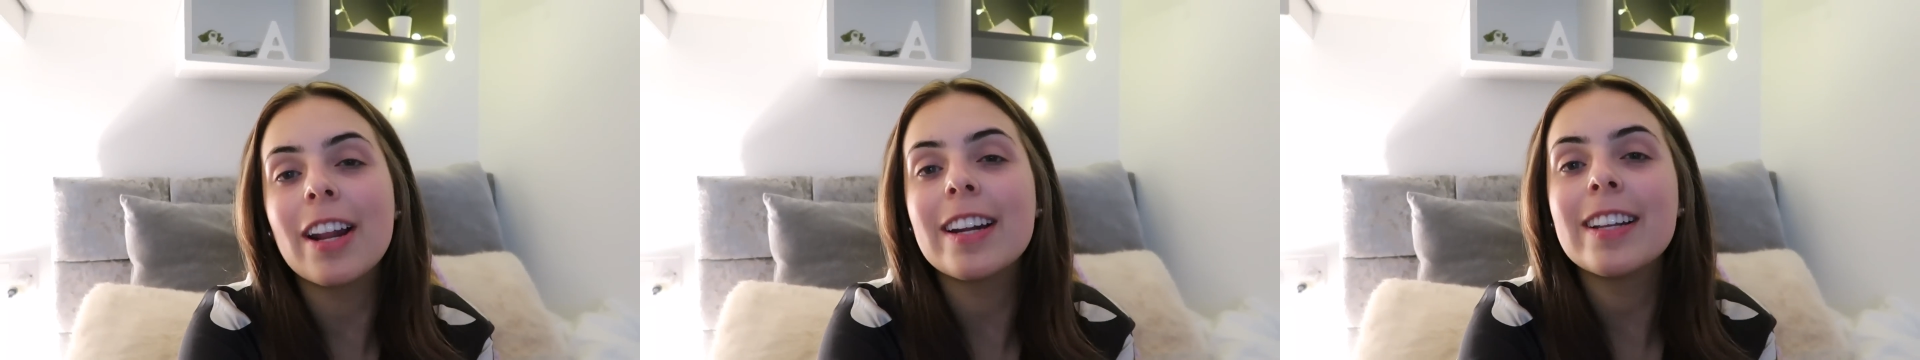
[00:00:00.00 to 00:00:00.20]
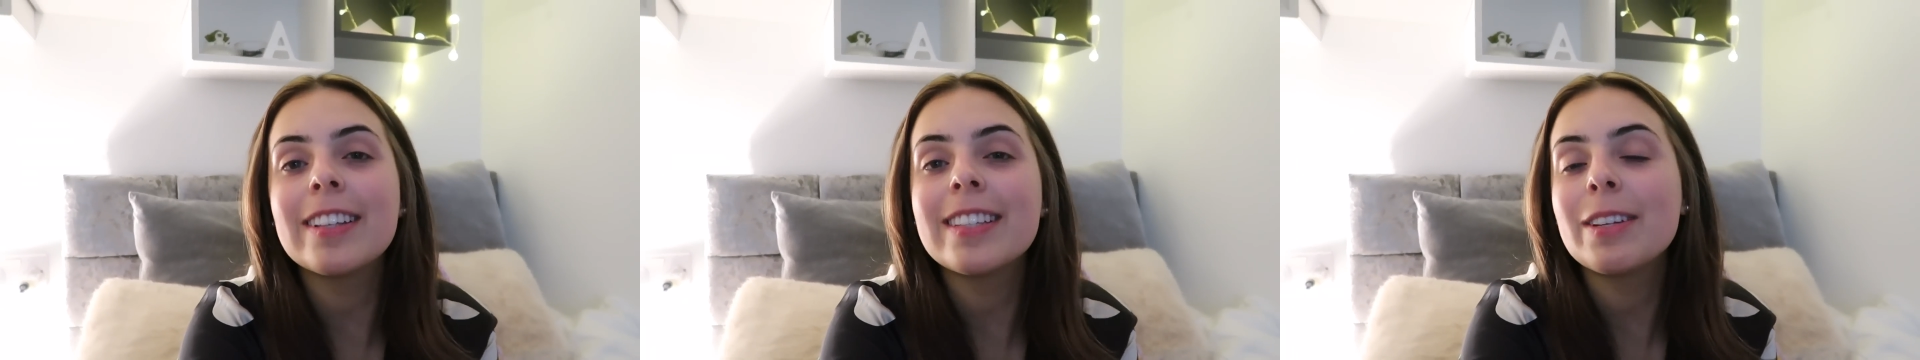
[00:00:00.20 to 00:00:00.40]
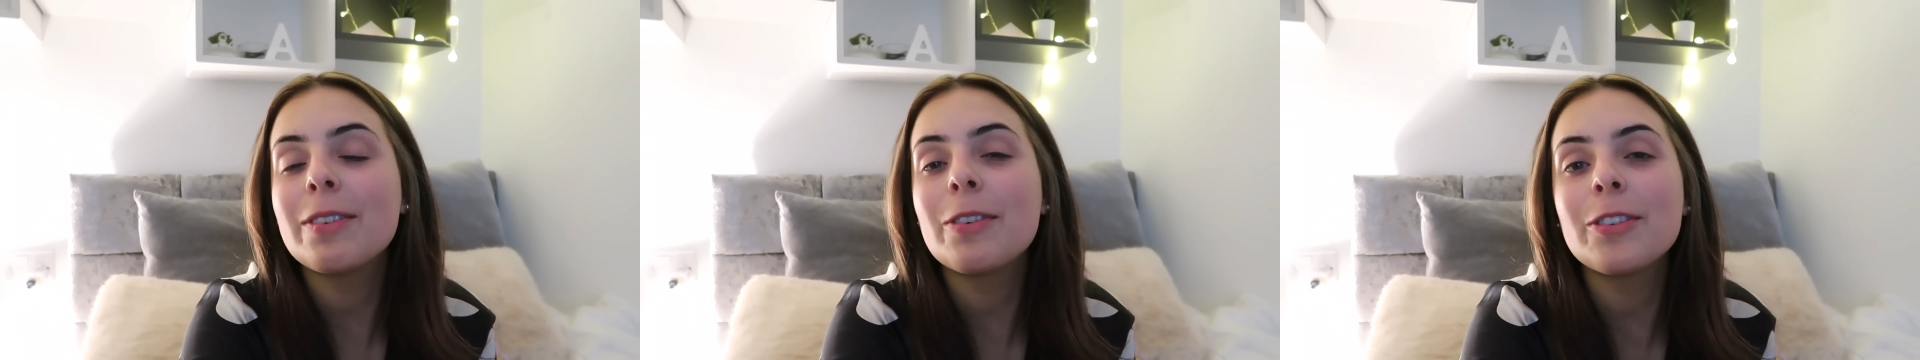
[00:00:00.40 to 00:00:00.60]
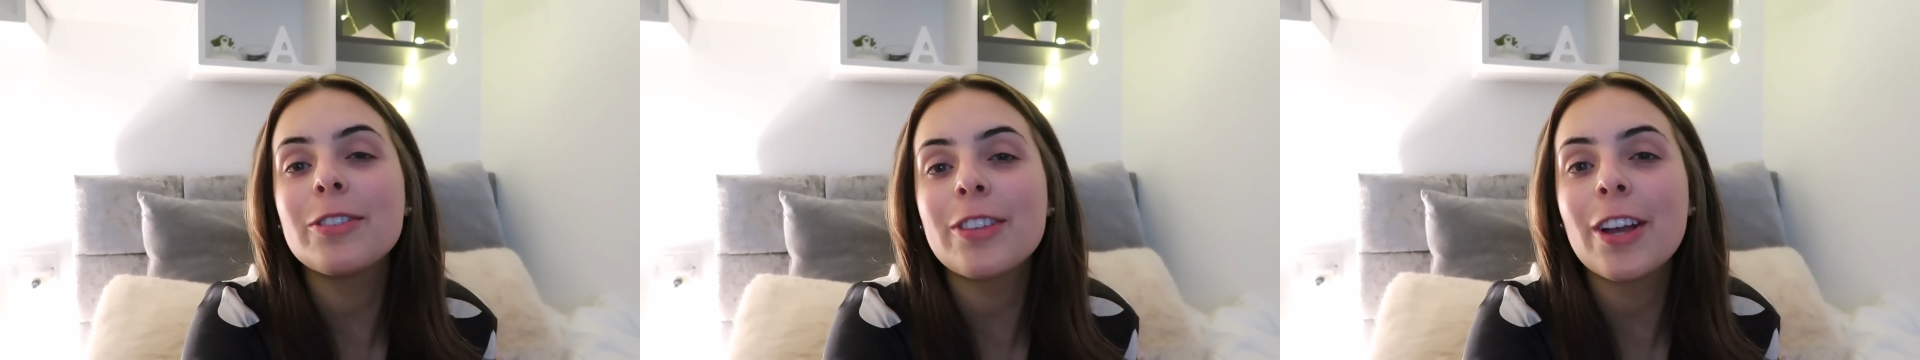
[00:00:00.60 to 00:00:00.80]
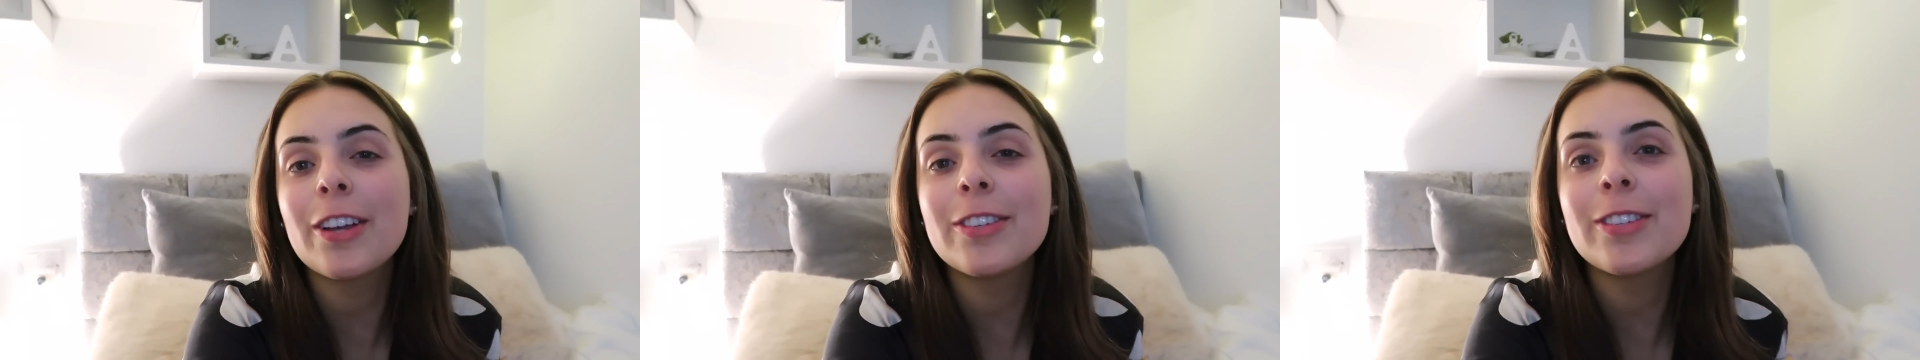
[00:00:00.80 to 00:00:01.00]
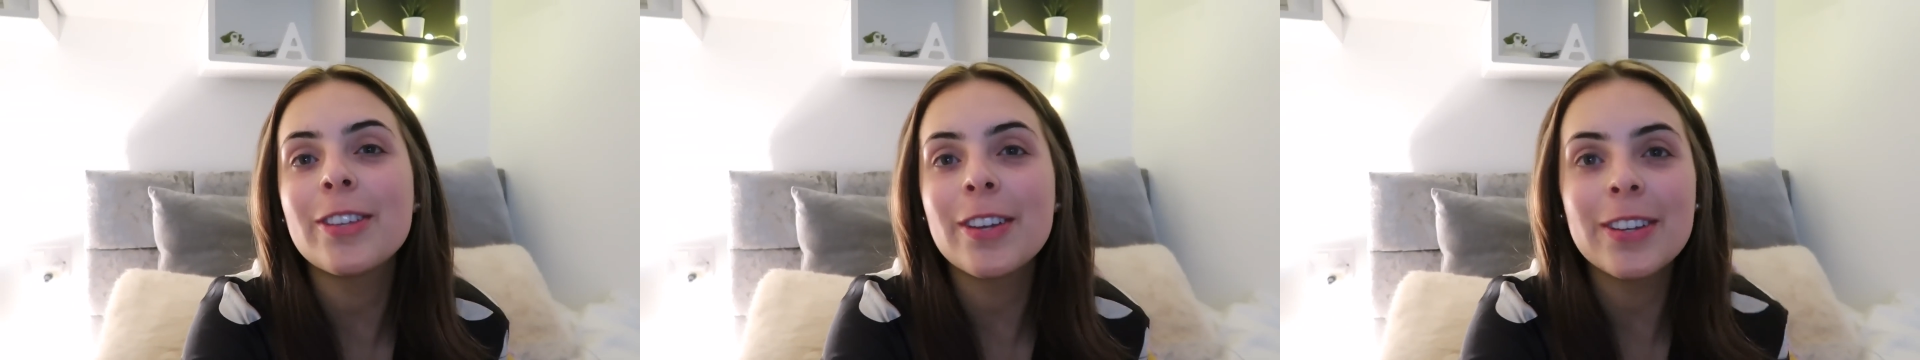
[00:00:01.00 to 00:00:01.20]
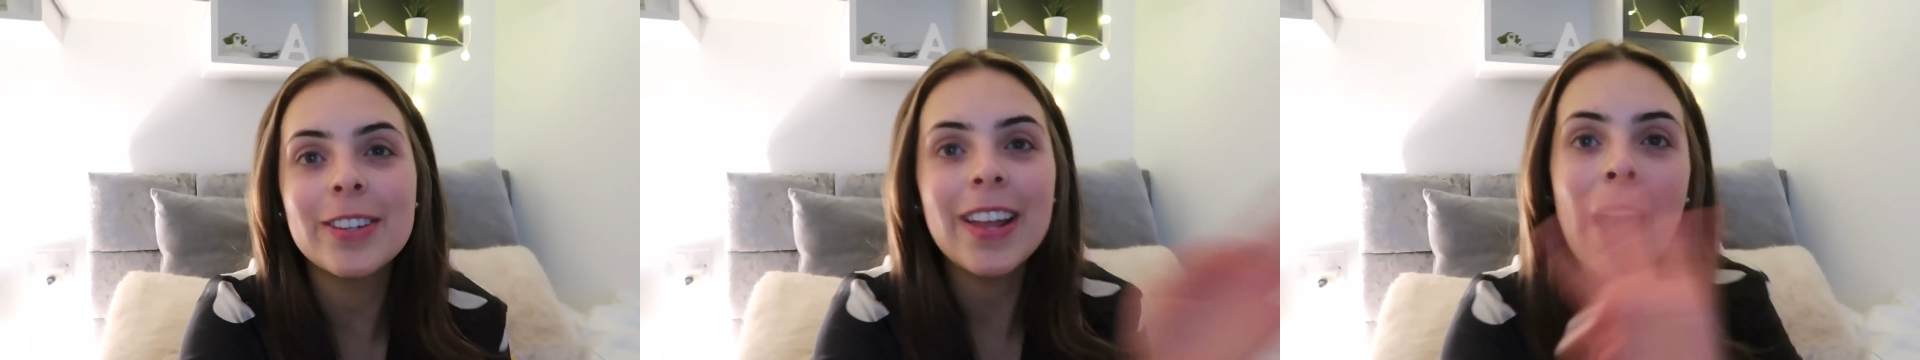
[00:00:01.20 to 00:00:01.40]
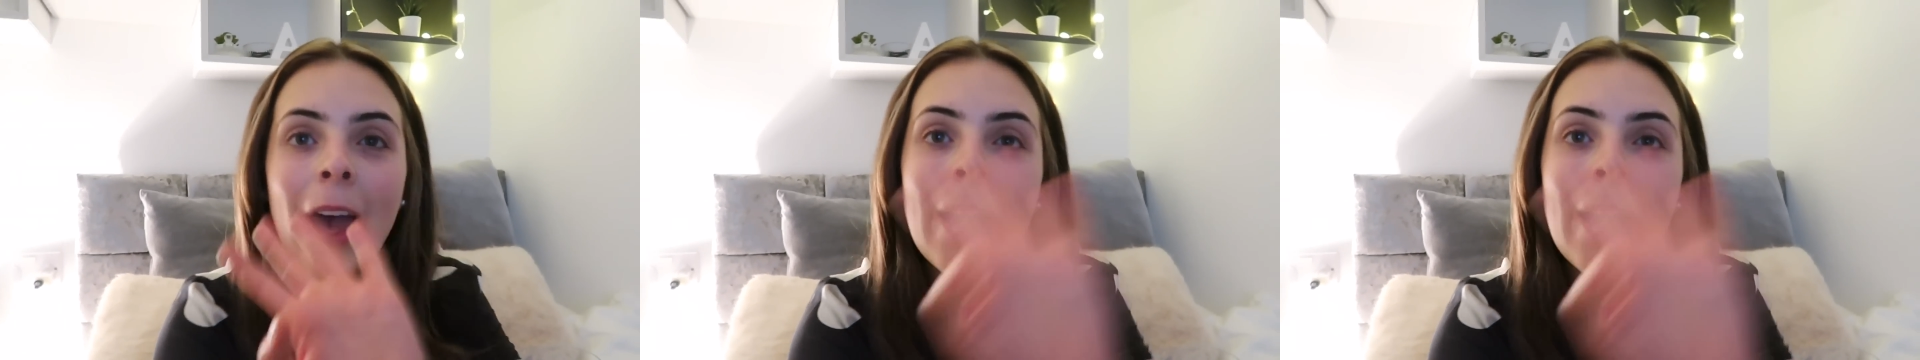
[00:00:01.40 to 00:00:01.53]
and I'll see you all so soon.